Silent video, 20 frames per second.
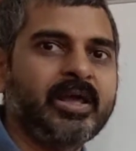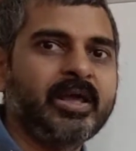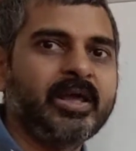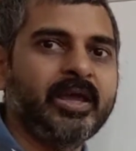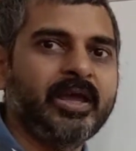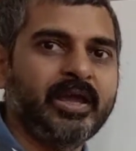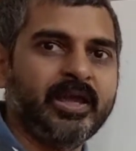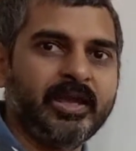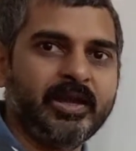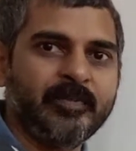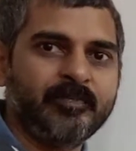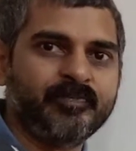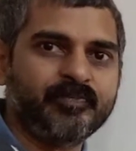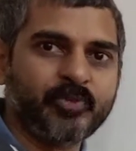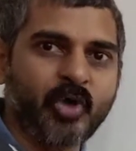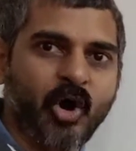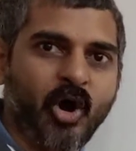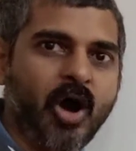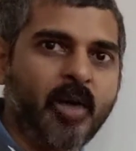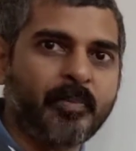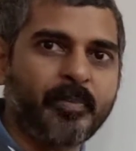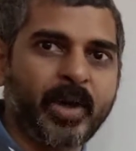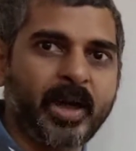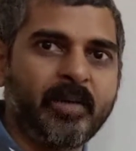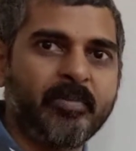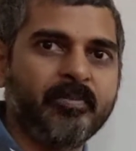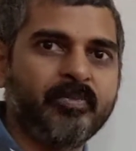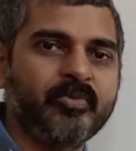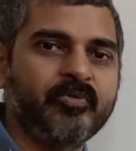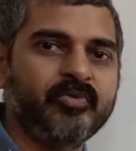a op
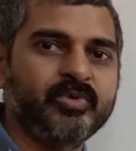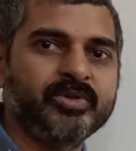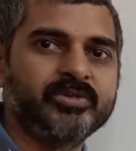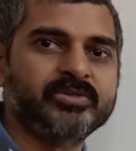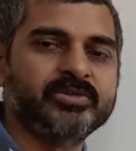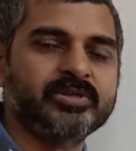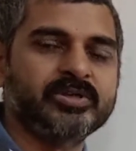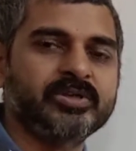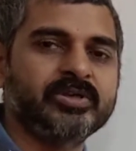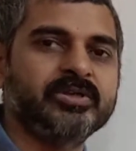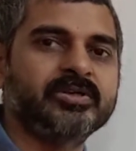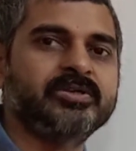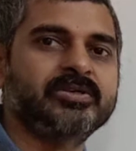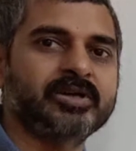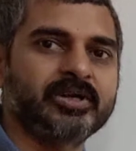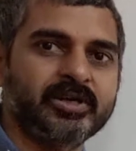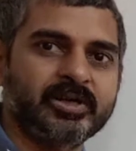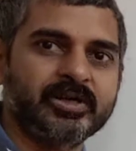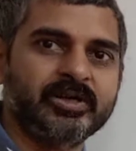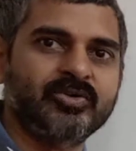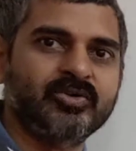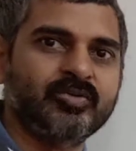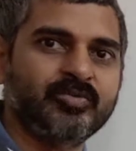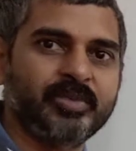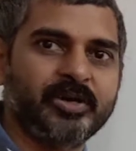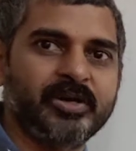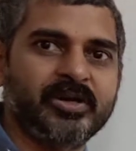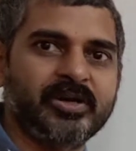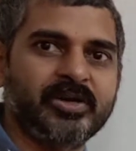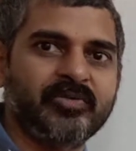amp, which in turn could
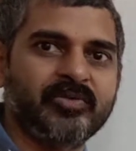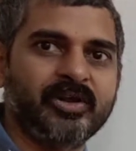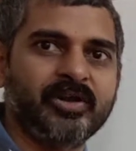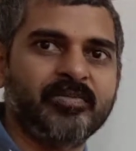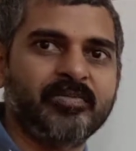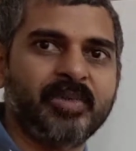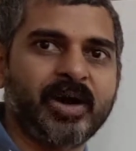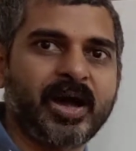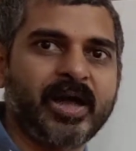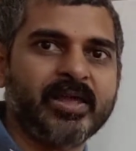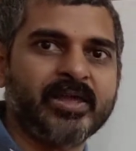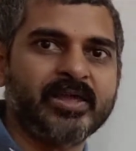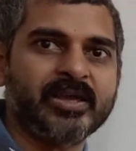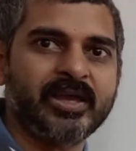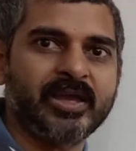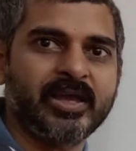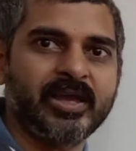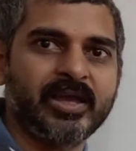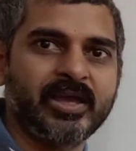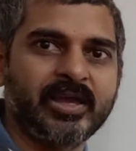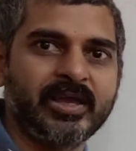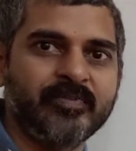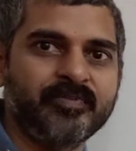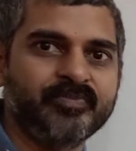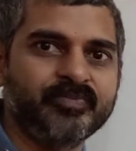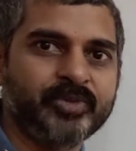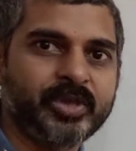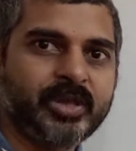be driven by a